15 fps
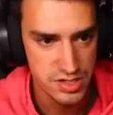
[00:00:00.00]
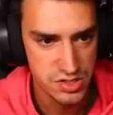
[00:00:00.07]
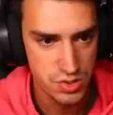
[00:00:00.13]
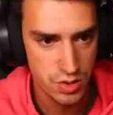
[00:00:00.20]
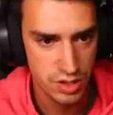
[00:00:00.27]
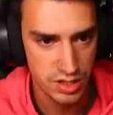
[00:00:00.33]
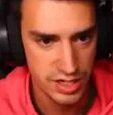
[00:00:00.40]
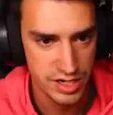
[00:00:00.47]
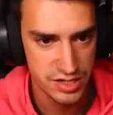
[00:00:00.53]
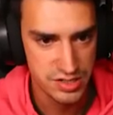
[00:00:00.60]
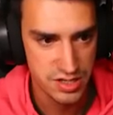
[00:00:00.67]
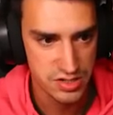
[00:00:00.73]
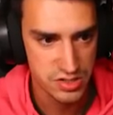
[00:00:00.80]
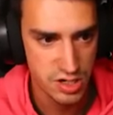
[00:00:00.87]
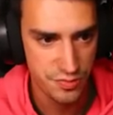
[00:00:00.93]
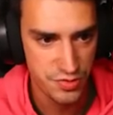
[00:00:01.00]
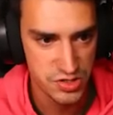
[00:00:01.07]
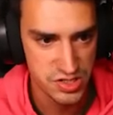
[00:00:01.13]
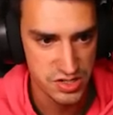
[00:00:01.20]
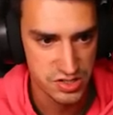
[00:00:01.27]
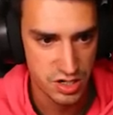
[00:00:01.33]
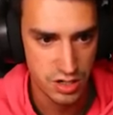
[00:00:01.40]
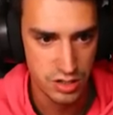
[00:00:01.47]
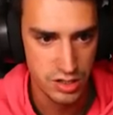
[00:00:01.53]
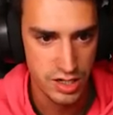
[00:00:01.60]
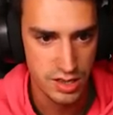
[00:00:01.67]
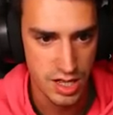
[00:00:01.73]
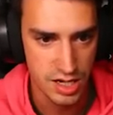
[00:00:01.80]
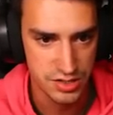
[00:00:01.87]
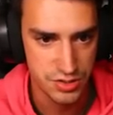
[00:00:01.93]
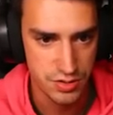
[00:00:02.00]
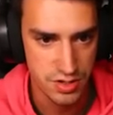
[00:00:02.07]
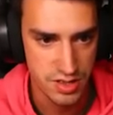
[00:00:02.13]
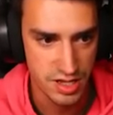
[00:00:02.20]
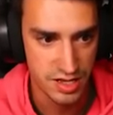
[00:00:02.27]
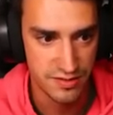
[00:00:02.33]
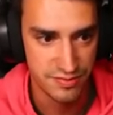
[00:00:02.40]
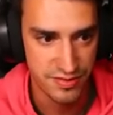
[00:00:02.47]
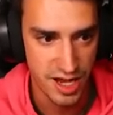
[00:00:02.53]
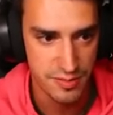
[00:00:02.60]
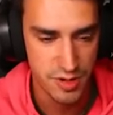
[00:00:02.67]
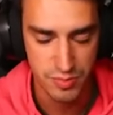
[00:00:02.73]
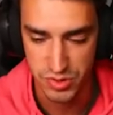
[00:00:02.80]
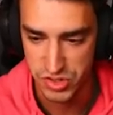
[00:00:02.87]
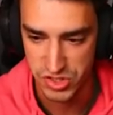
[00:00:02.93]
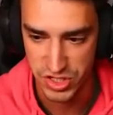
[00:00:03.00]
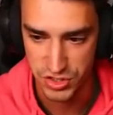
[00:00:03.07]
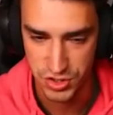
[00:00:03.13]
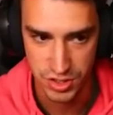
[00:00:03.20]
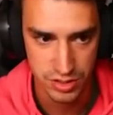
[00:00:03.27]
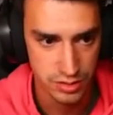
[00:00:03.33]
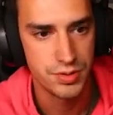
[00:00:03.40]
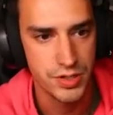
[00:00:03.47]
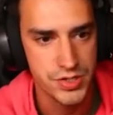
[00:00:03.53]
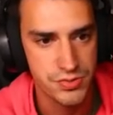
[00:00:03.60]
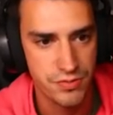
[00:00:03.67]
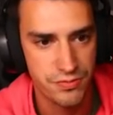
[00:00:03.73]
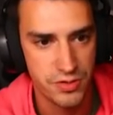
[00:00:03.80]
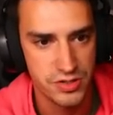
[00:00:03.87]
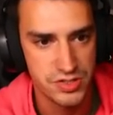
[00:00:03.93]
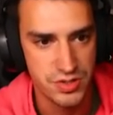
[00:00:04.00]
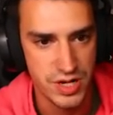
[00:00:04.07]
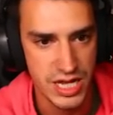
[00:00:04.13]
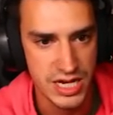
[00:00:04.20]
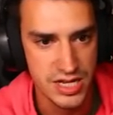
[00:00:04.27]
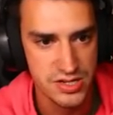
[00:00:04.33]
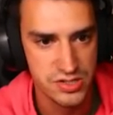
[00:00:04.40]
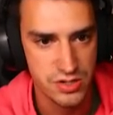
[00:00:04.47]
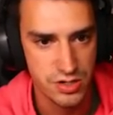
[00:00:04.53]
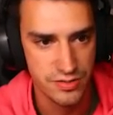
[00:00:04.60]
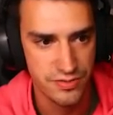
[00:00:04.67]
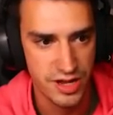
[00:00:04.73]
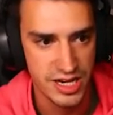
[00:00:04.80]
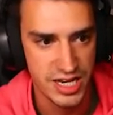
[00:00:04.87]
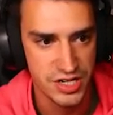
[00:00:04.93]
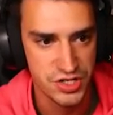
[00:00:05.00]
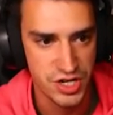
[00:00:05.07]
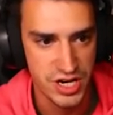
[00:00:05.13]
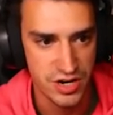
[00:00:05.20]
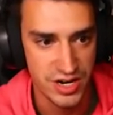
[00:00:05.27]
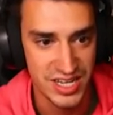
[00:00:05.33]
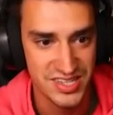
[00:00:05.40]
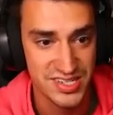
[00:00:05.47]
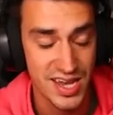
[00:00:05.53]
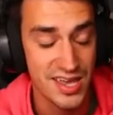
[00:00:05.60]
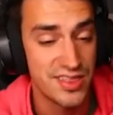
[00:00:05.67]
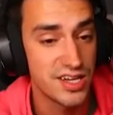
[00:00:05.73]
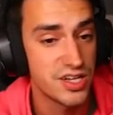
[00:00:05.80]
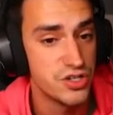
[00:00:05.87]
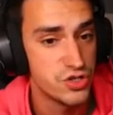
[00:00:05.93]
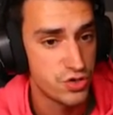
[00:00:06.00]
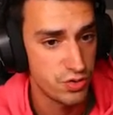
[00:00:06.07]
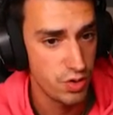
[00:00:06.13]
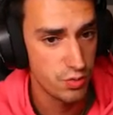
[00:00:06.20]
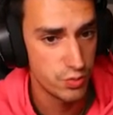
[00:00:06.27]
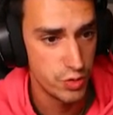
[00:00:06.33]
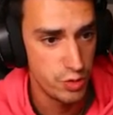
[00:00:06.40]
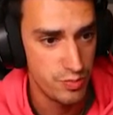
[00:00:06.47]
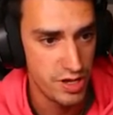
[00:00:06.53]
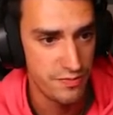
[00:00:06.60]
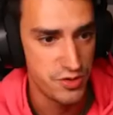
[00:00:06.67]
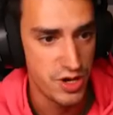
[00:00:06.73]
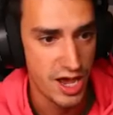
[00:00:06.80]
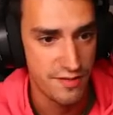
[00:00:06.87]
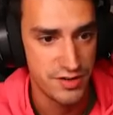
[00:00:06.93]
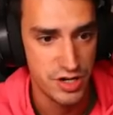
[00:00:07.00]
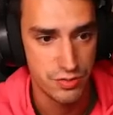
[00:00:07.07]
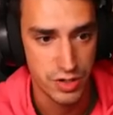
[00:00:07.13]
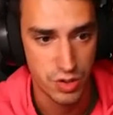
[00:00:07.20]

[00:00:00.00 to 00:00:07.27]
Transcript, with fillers: This door leading to the surface is currently locked due to the confinement procedure. Please refer to any certified engineer inside the control room if you have any